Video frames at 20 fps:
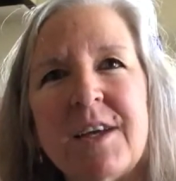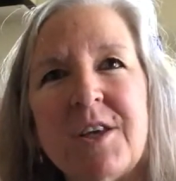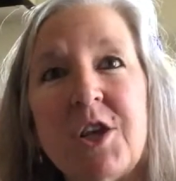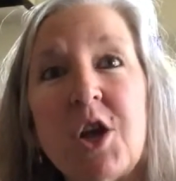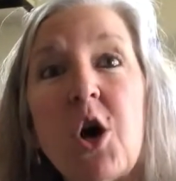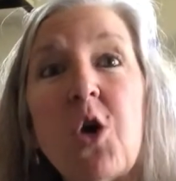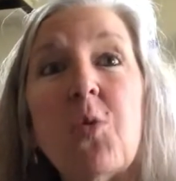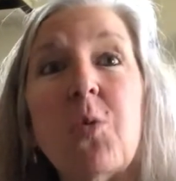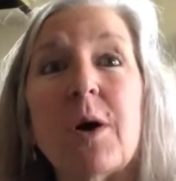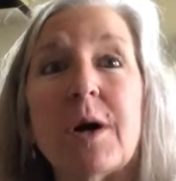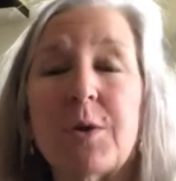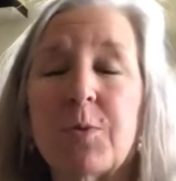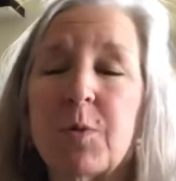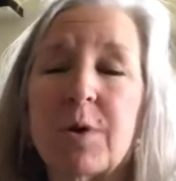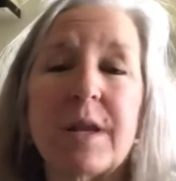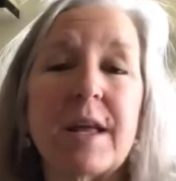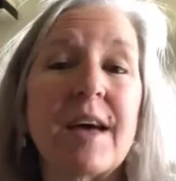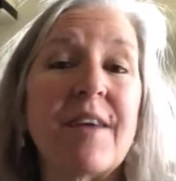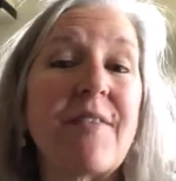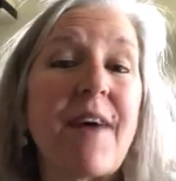No one
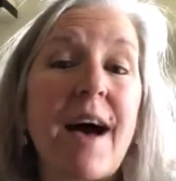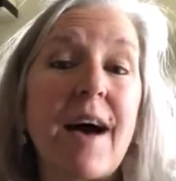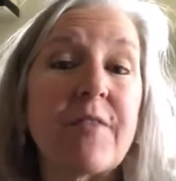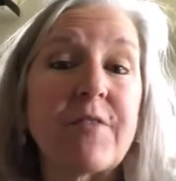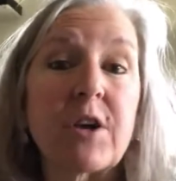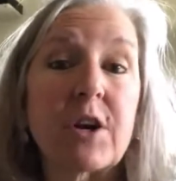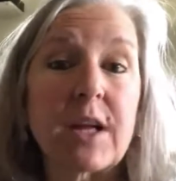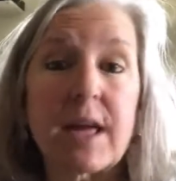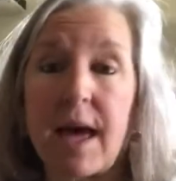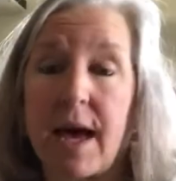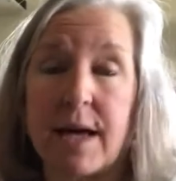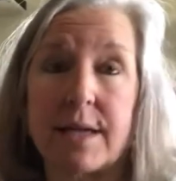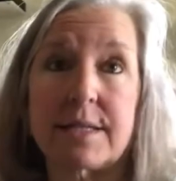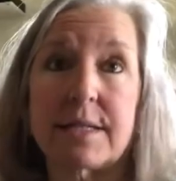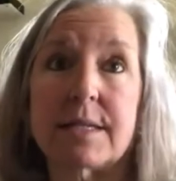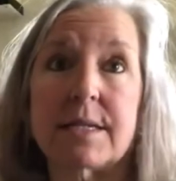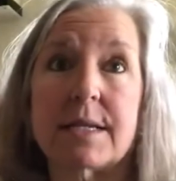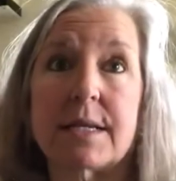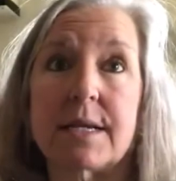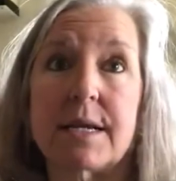would have ever
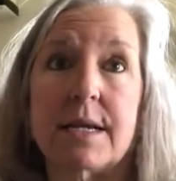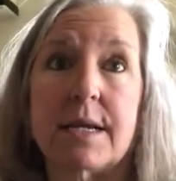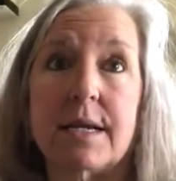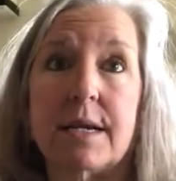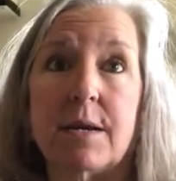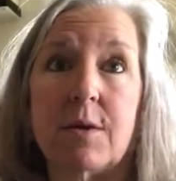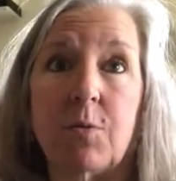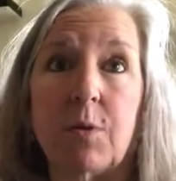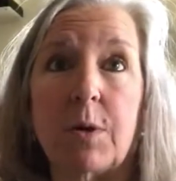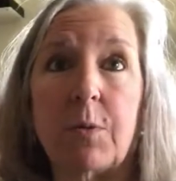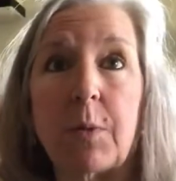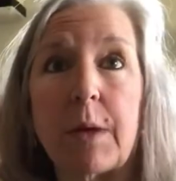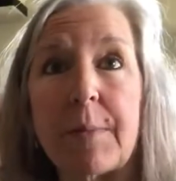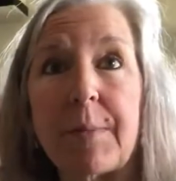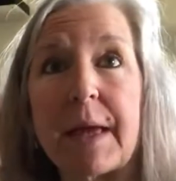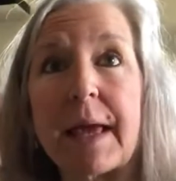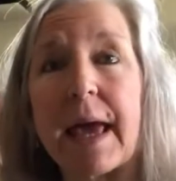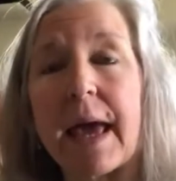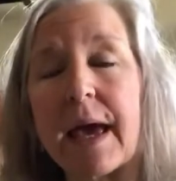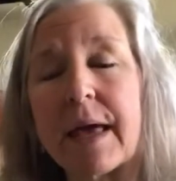guessed when we
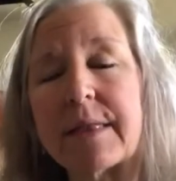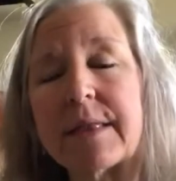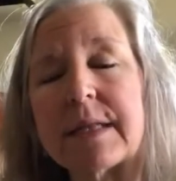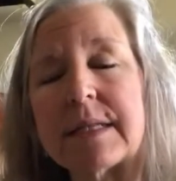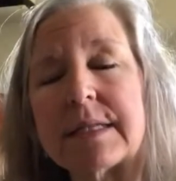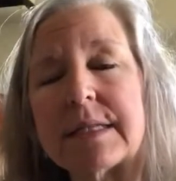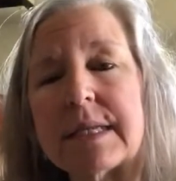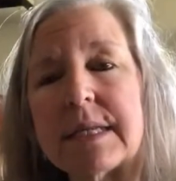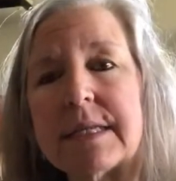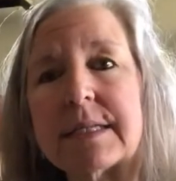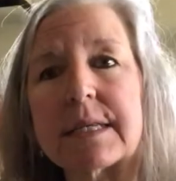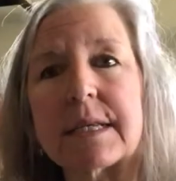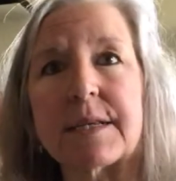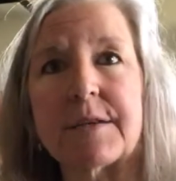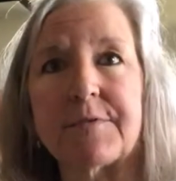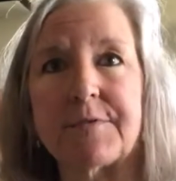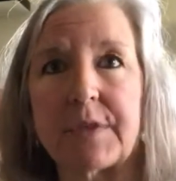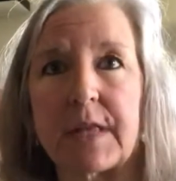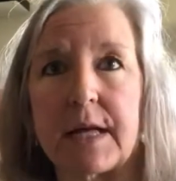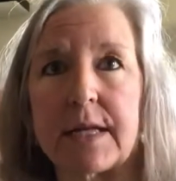began the season
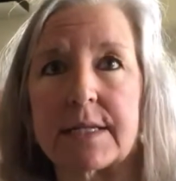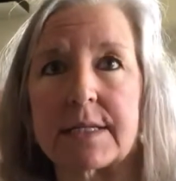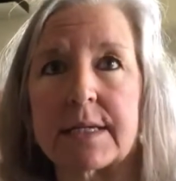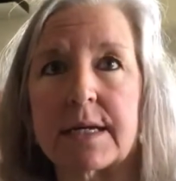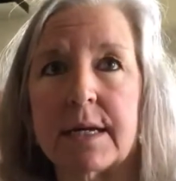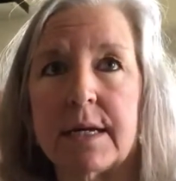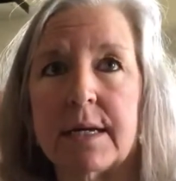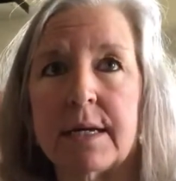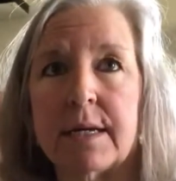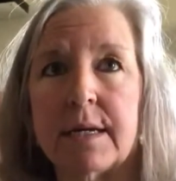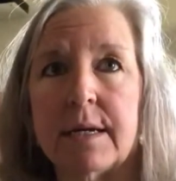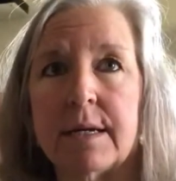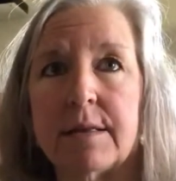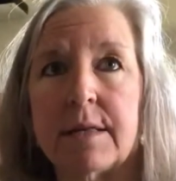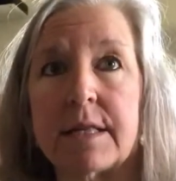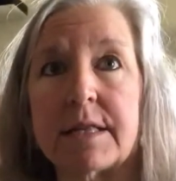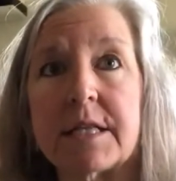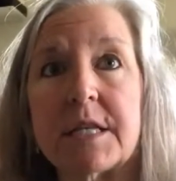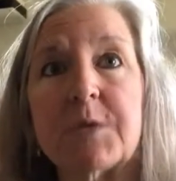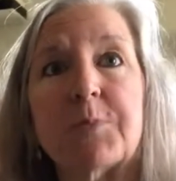of Lent
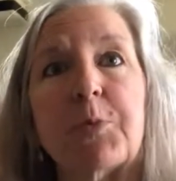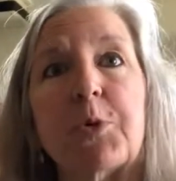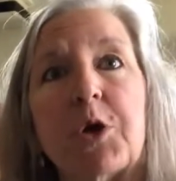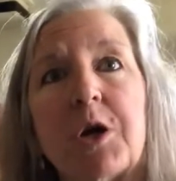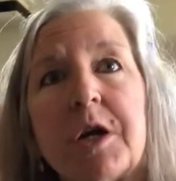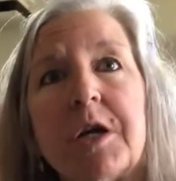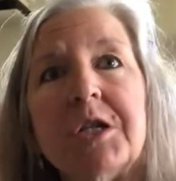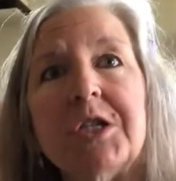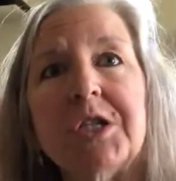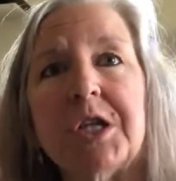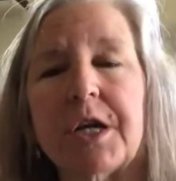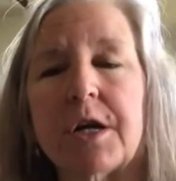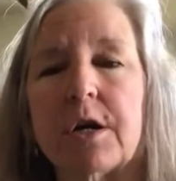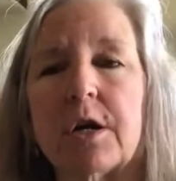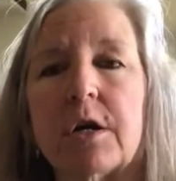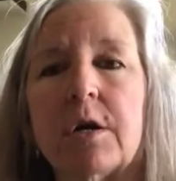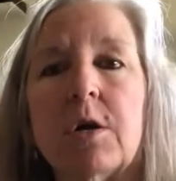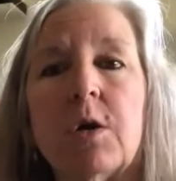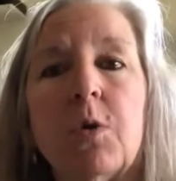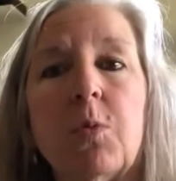that this prayer
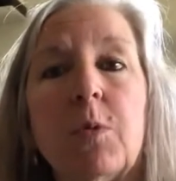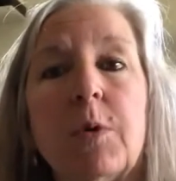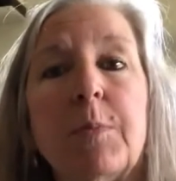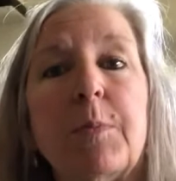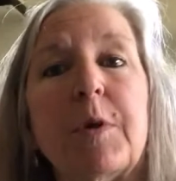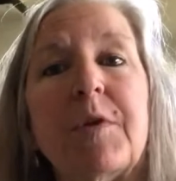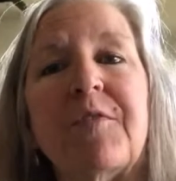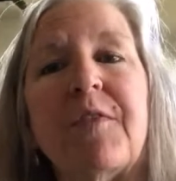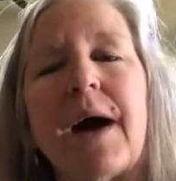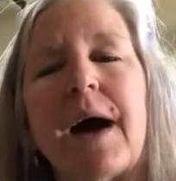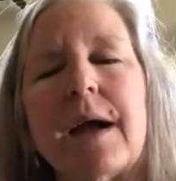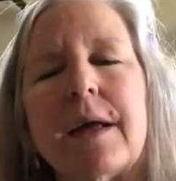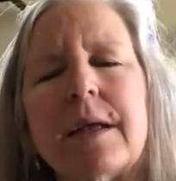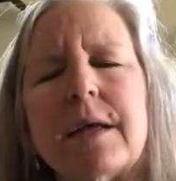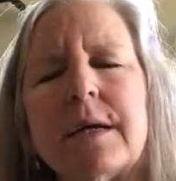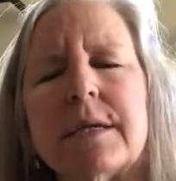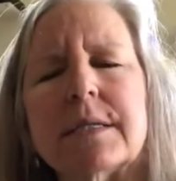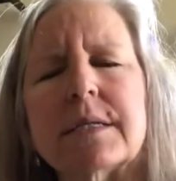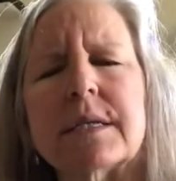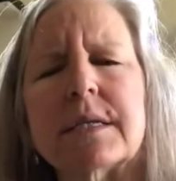chair would provide
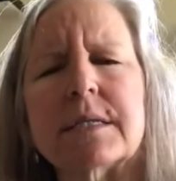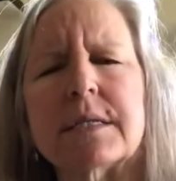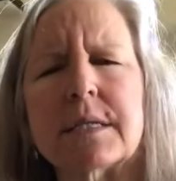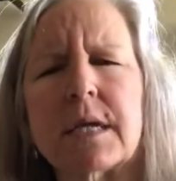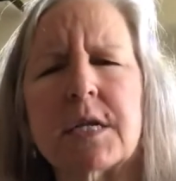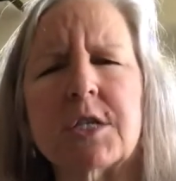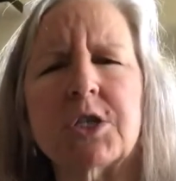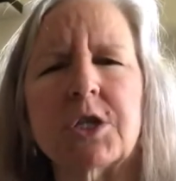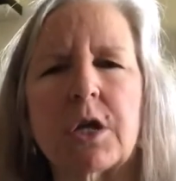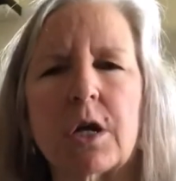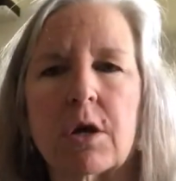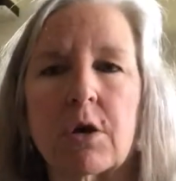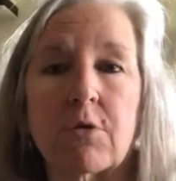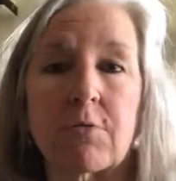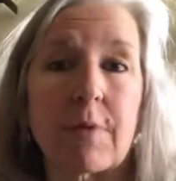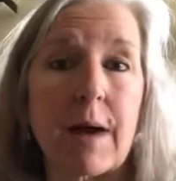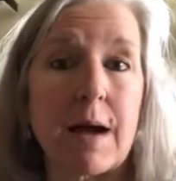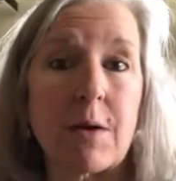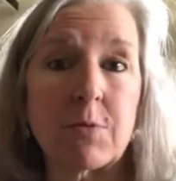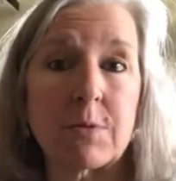us such
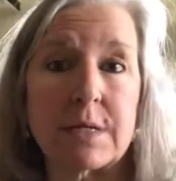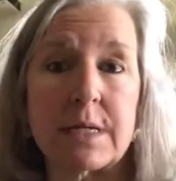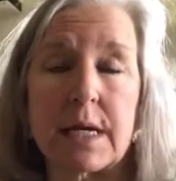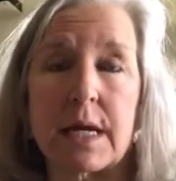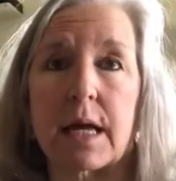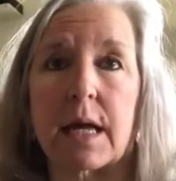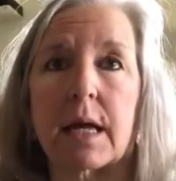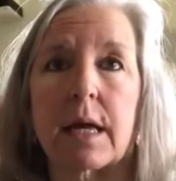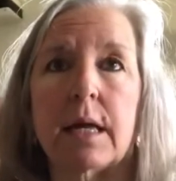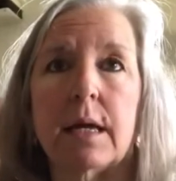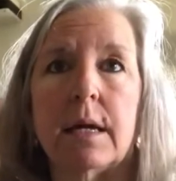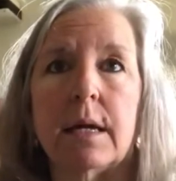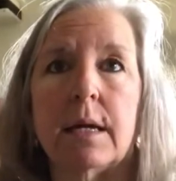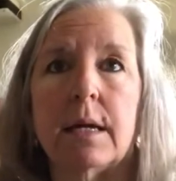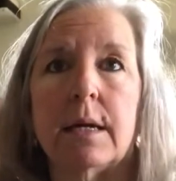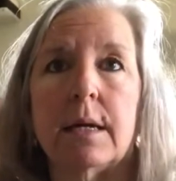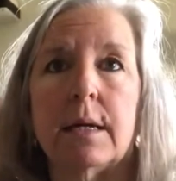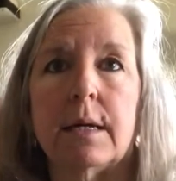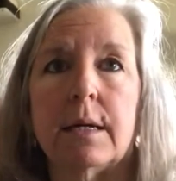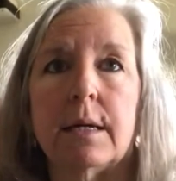grounding,
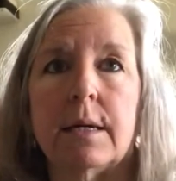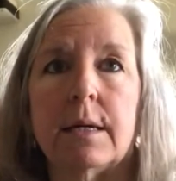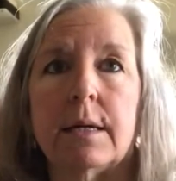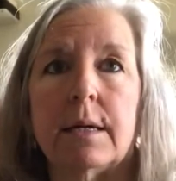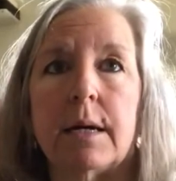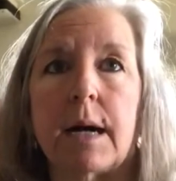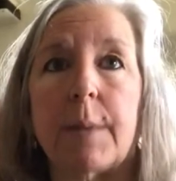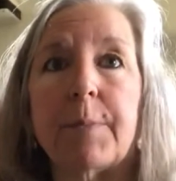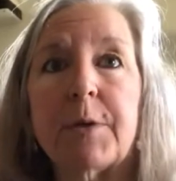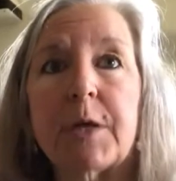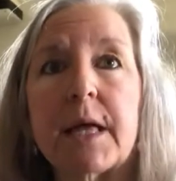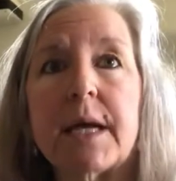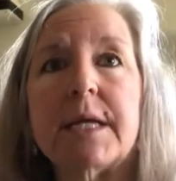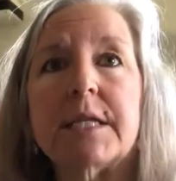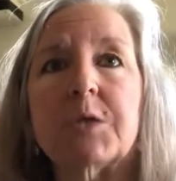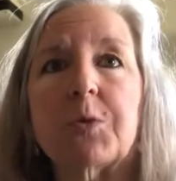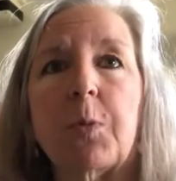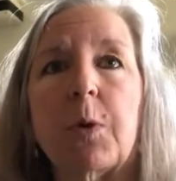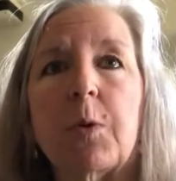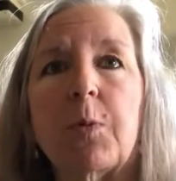a
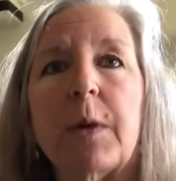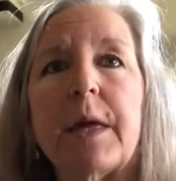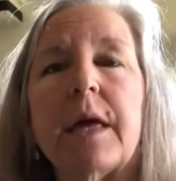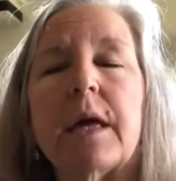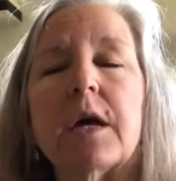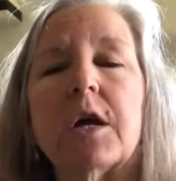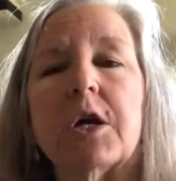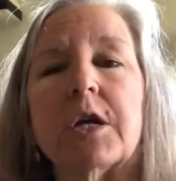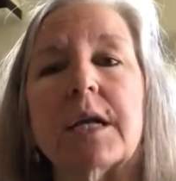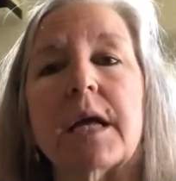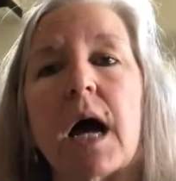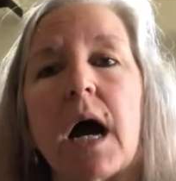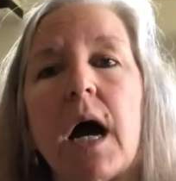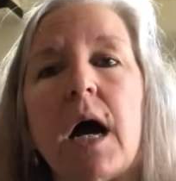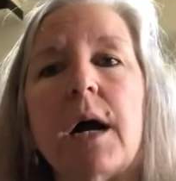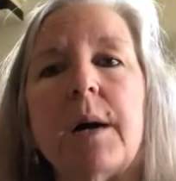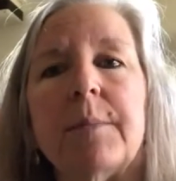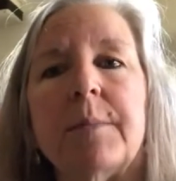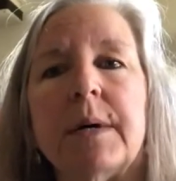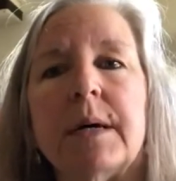place where we could
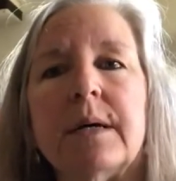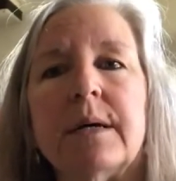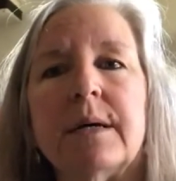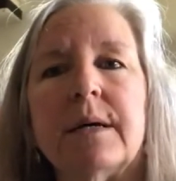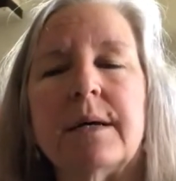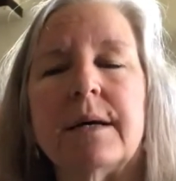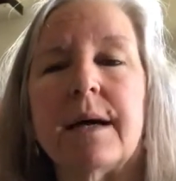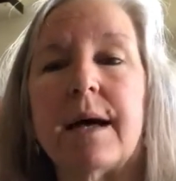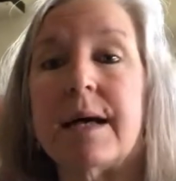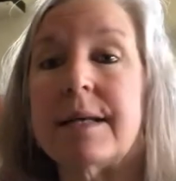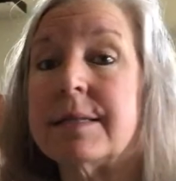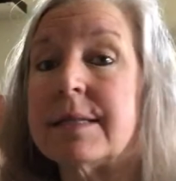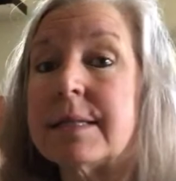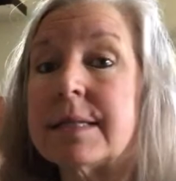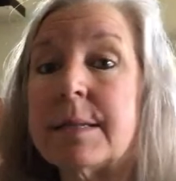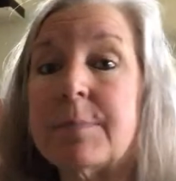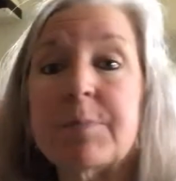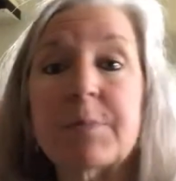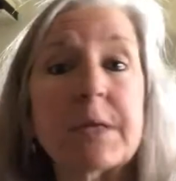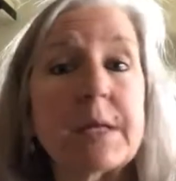come and
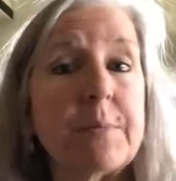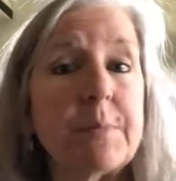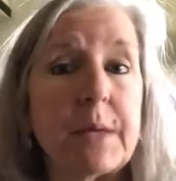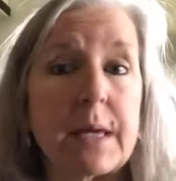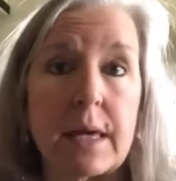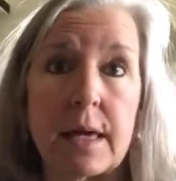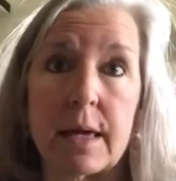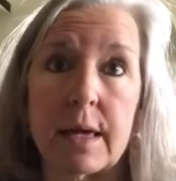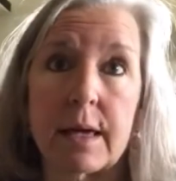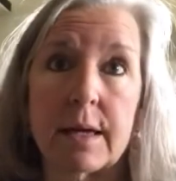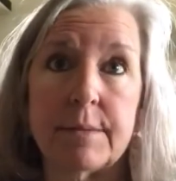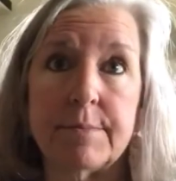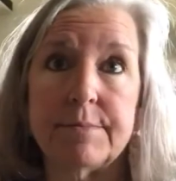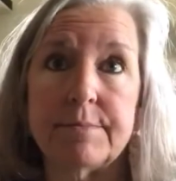simply be.